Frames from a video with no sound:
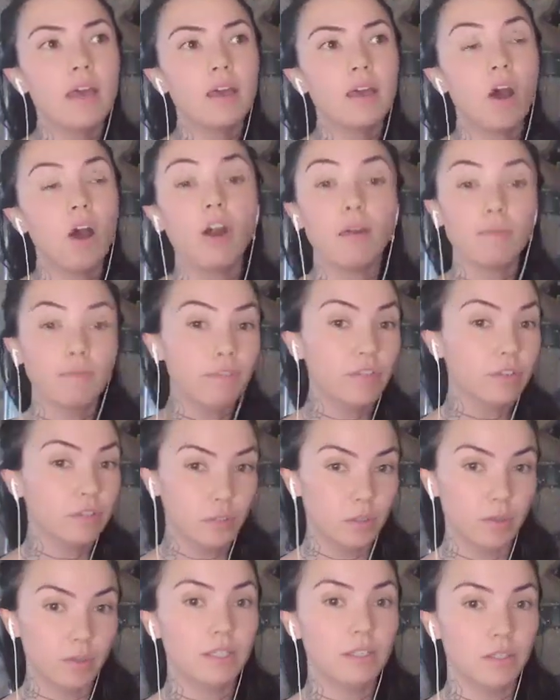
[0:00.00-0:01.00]
harmful
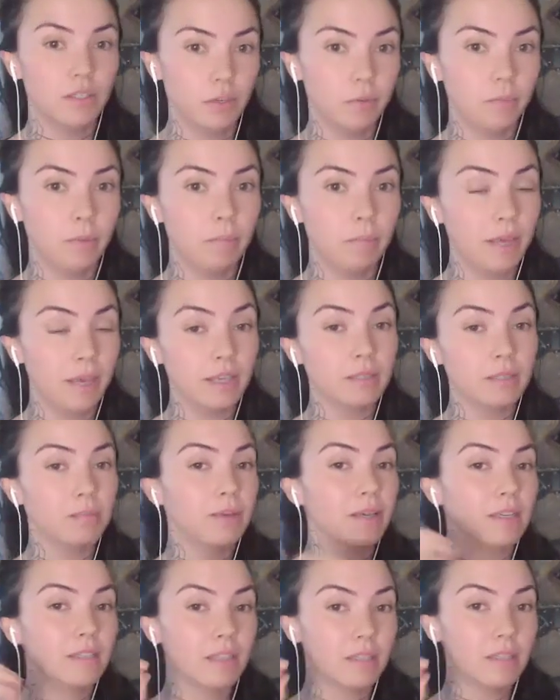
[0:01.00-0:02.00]
to us as human beings
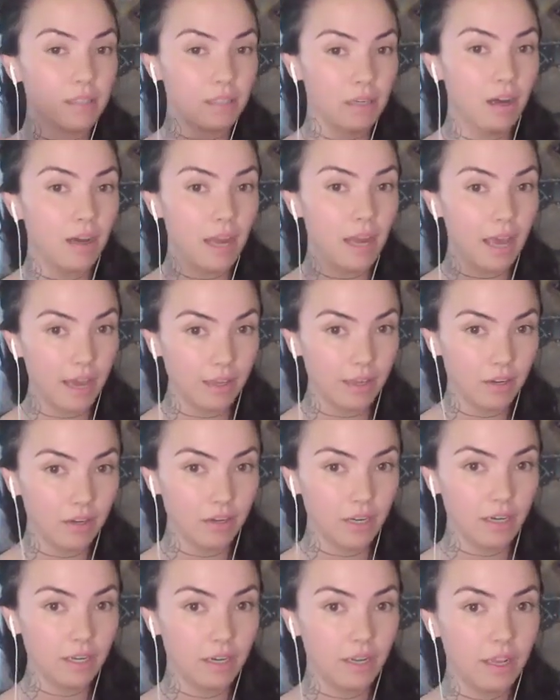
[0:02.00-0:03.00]
because it's not
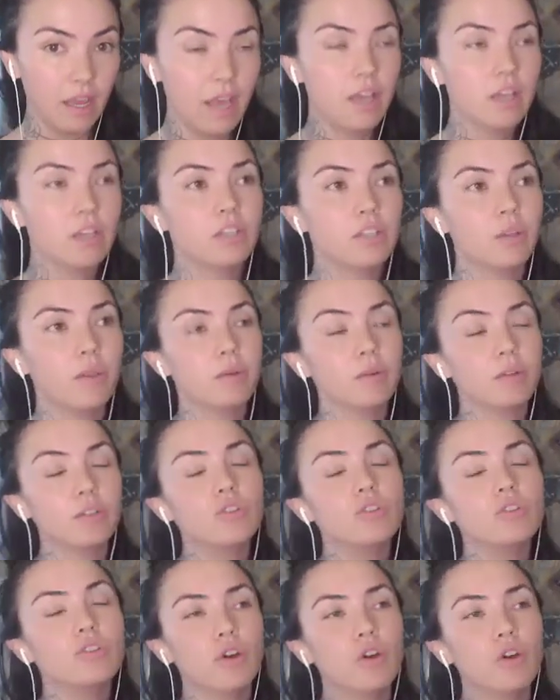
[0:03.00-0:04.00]
accurate. So there was
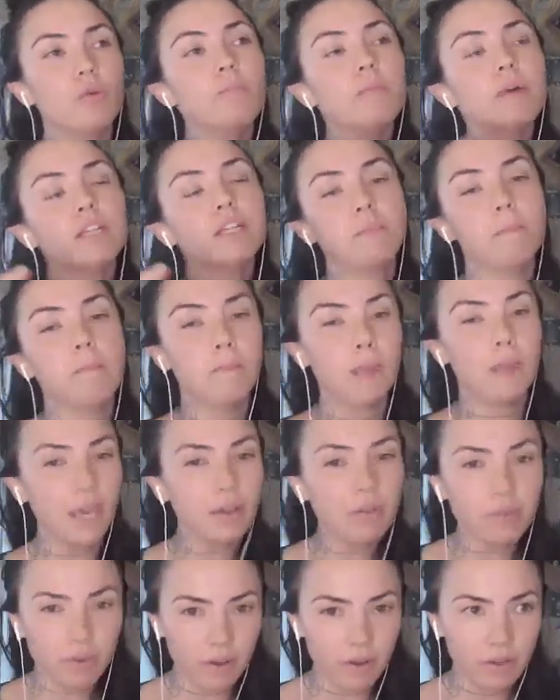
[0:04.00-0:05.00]
so much
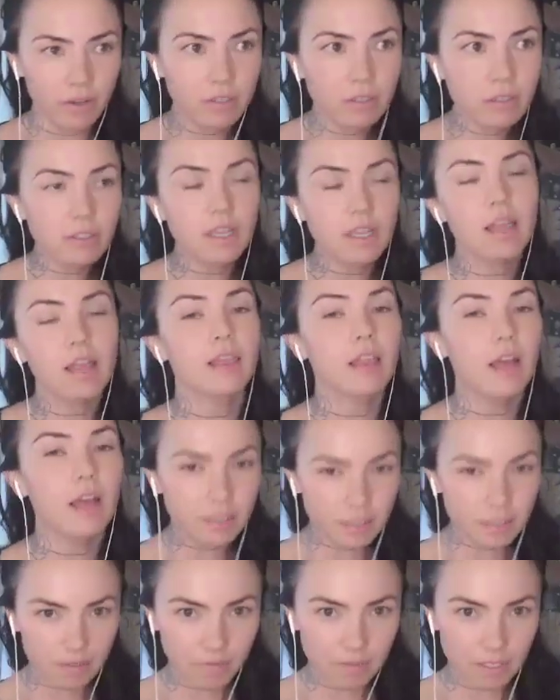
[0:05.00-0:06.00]
make wrongs,
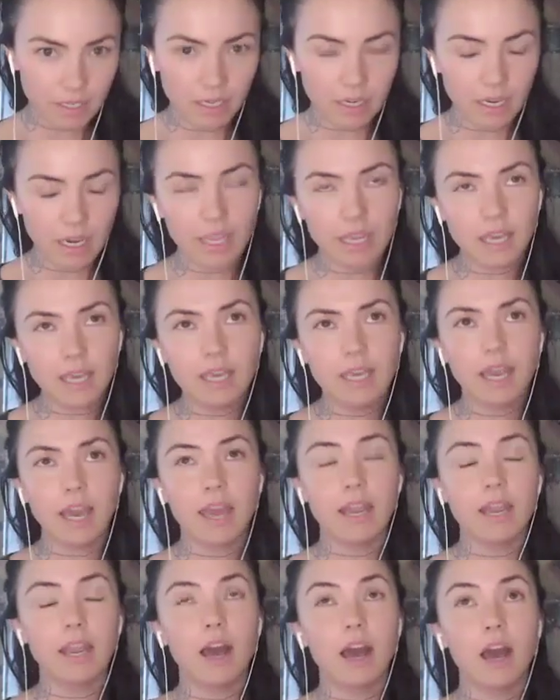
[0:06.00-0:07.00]
loss of dignity,
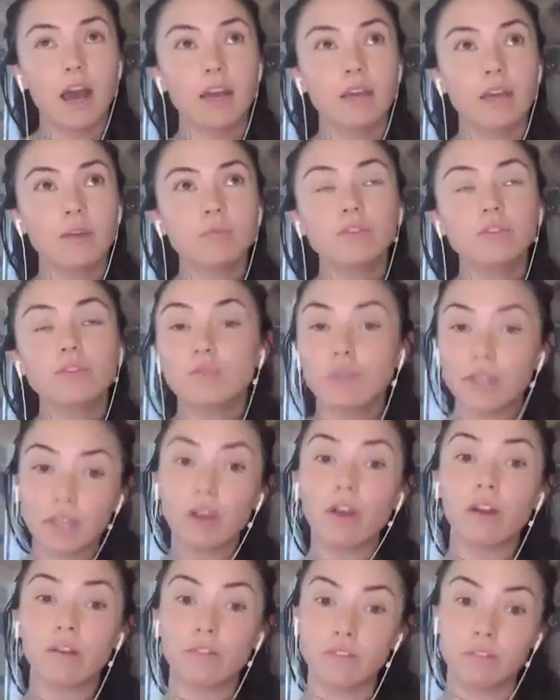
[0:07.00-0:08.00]
and it was really
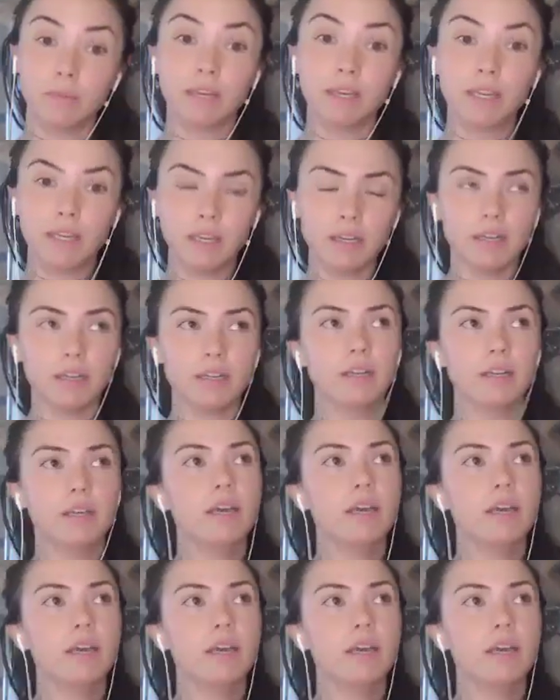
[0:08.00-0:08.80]
hard for me to hear.